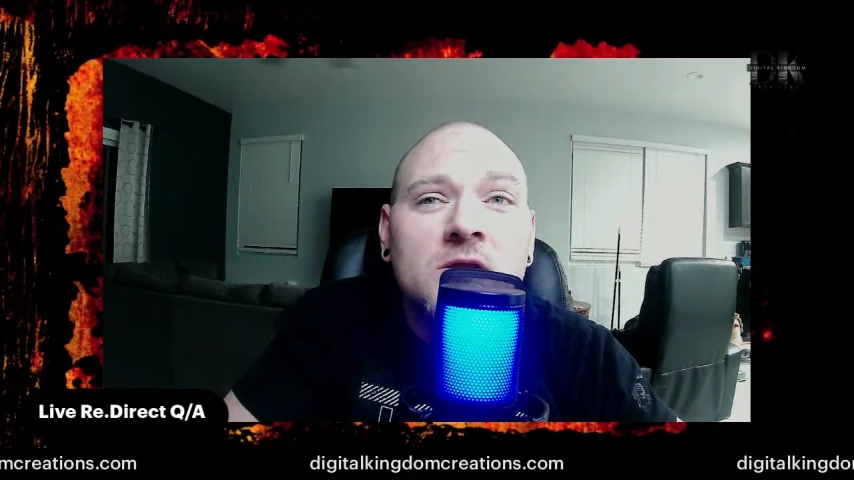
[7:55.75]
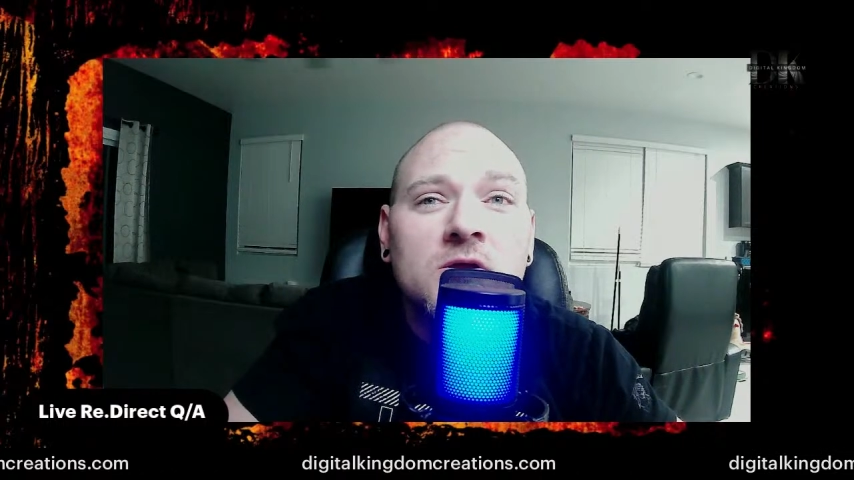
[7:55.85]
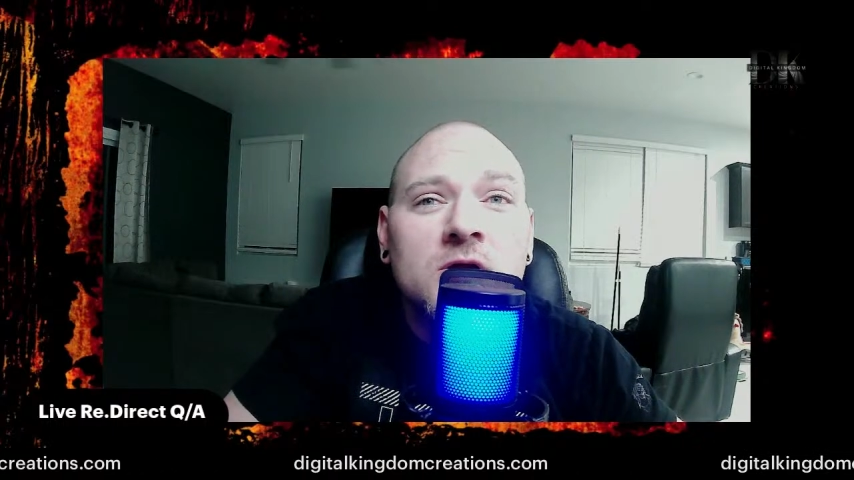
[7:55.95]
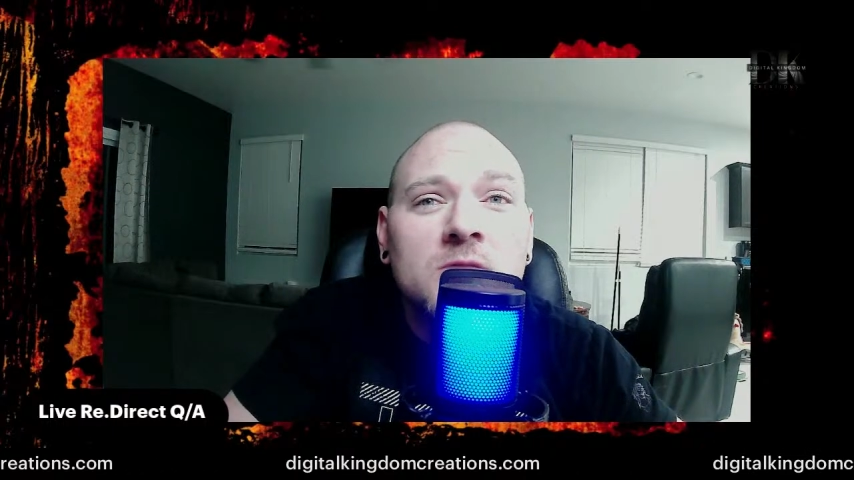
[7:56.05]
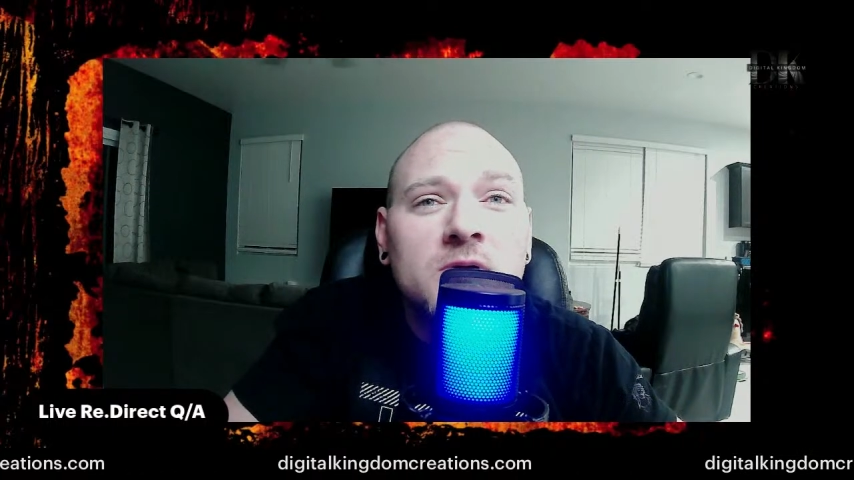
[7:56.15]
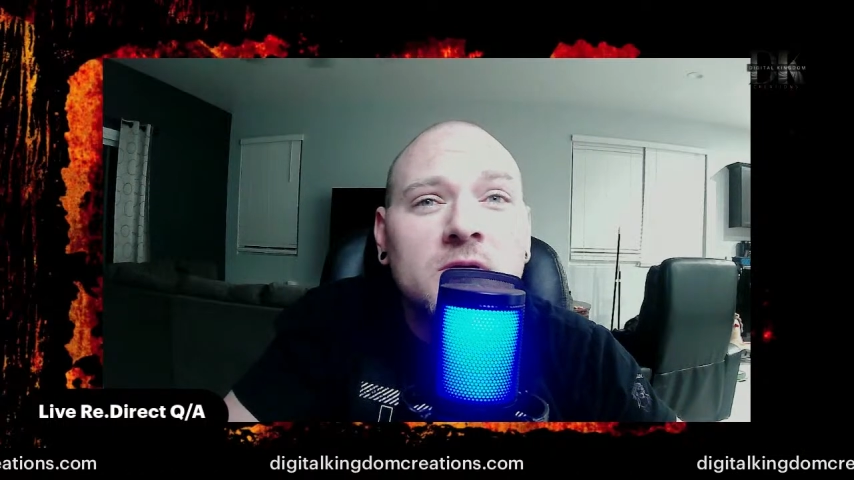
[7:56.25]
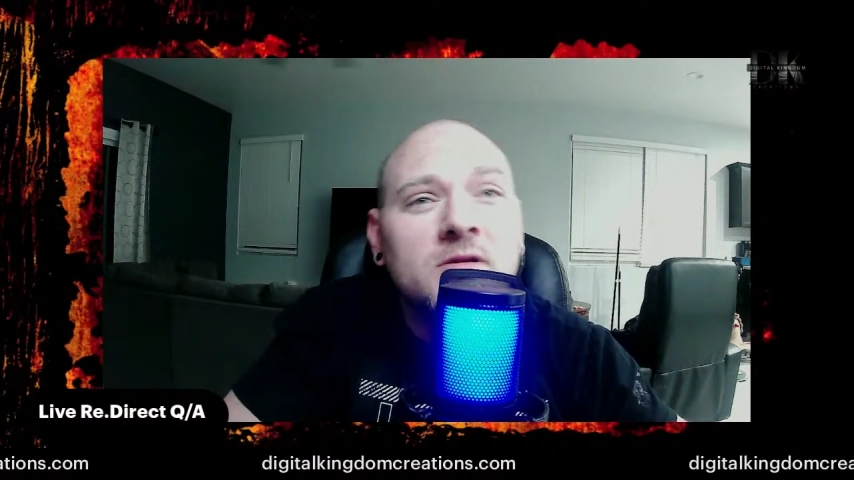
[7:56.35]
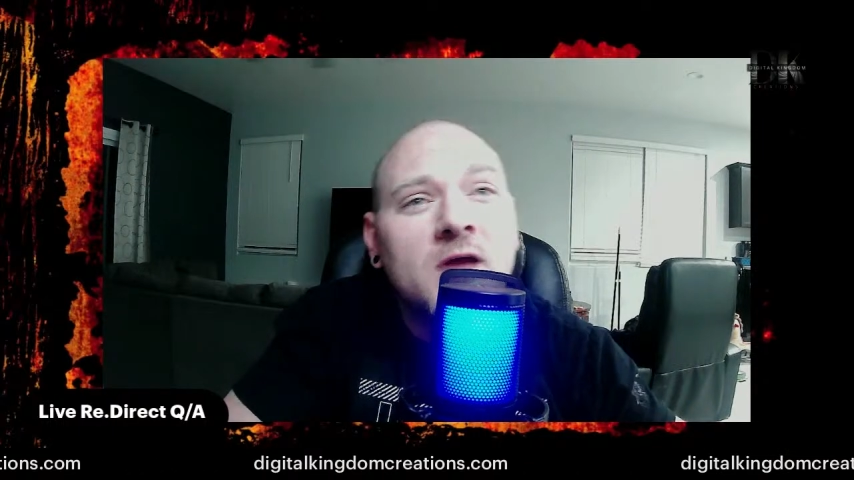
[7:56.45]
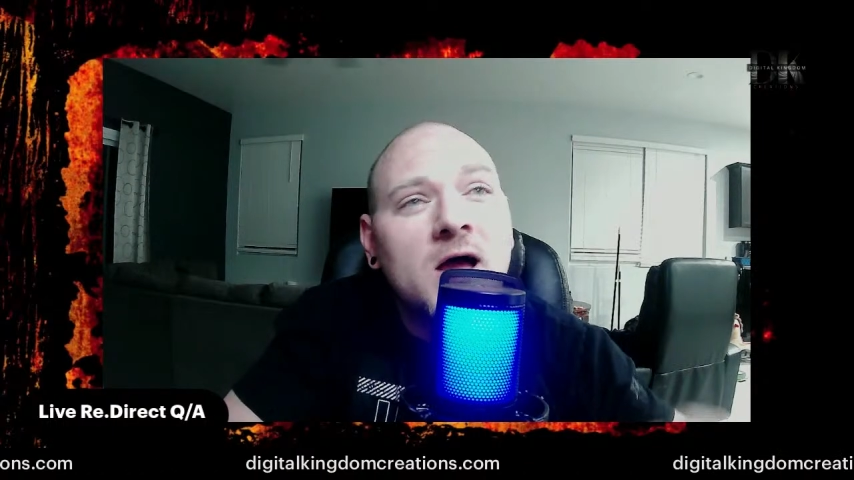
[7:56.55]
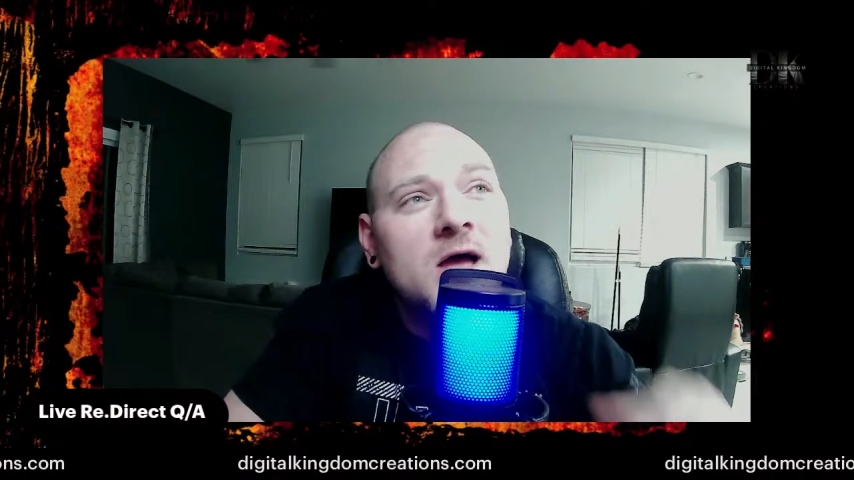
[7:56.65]
you're going to be able to
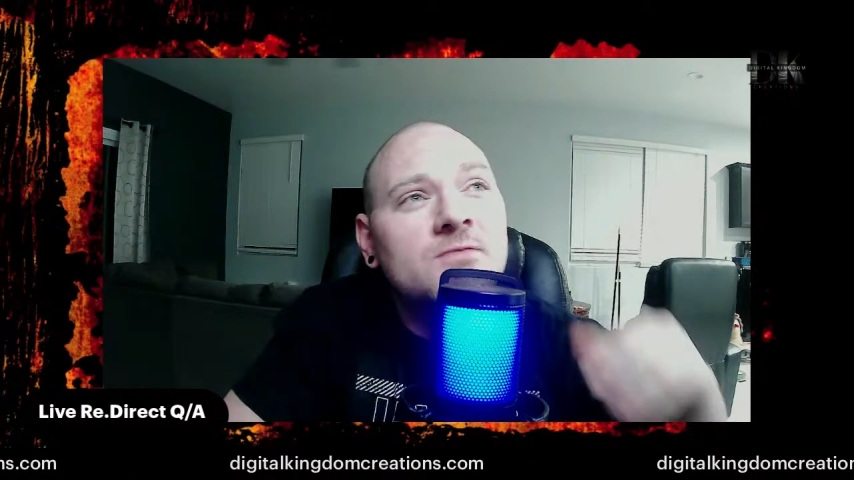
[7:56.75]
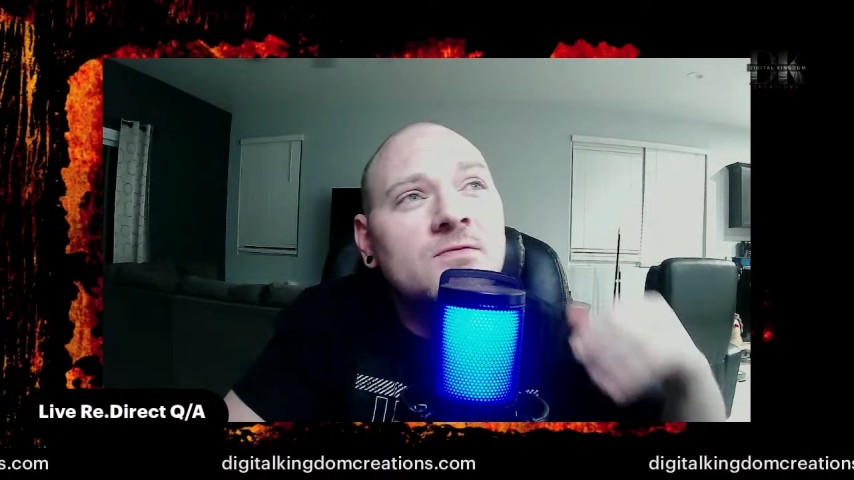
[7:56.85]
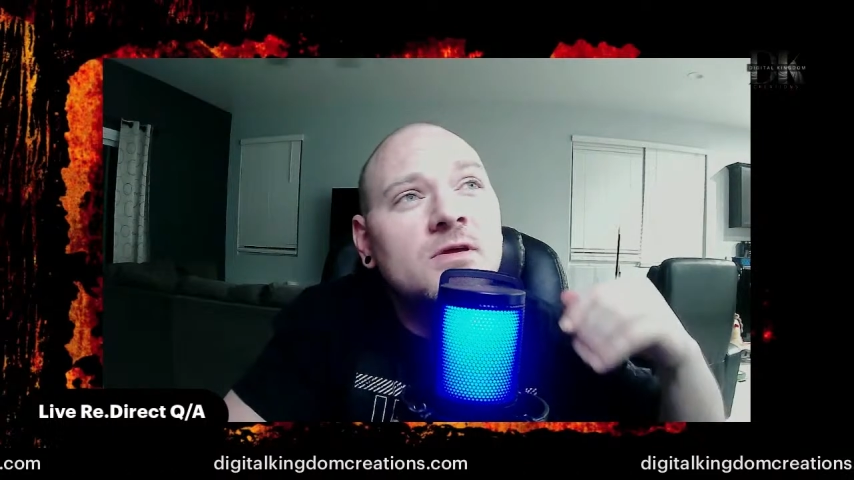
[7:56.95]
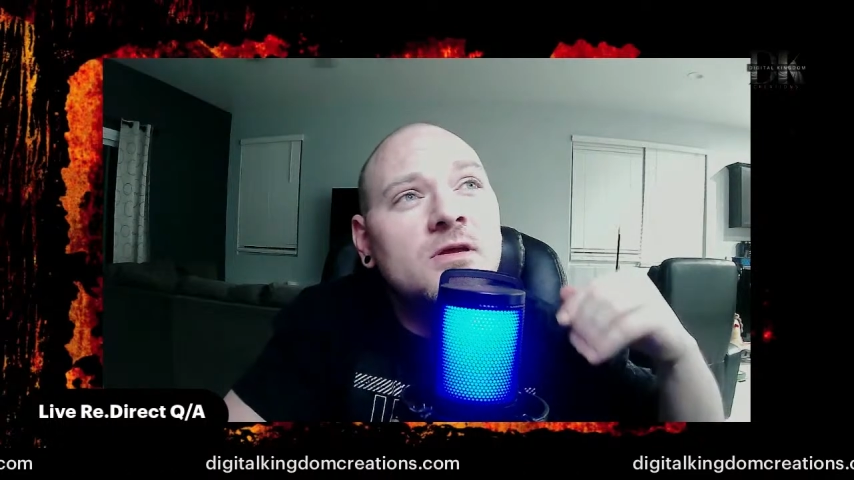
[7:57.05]
dive